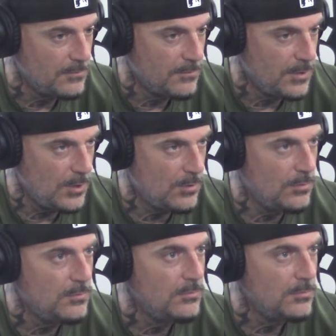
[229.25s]

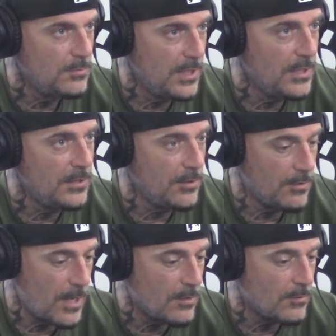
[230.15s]
you getting your
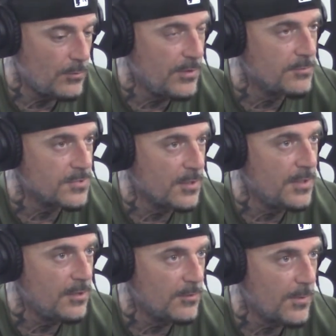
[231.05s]
algorithms on
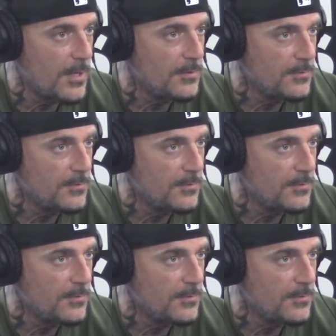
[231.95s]
here, right?